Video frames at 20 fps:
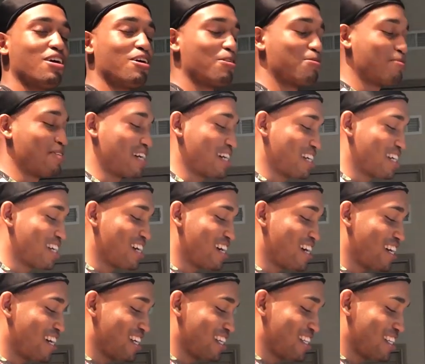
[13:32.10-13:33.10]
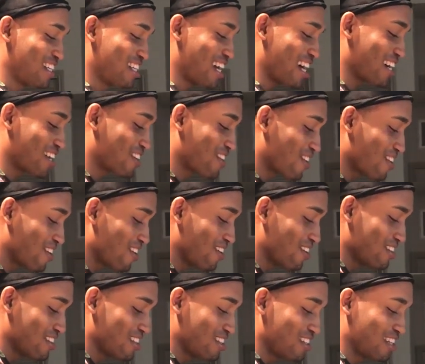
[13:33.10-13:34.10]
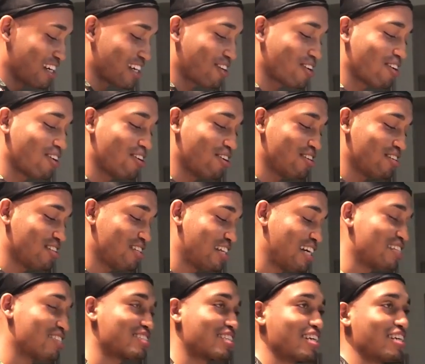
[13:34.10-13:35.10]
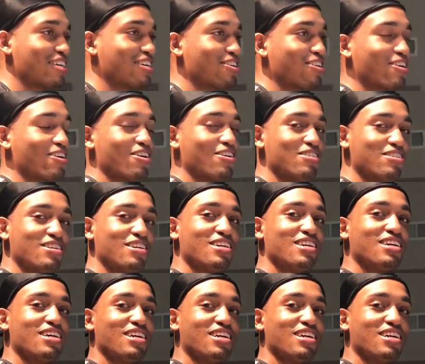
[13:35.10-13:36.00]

Oh my God. That girl, that skinny girl.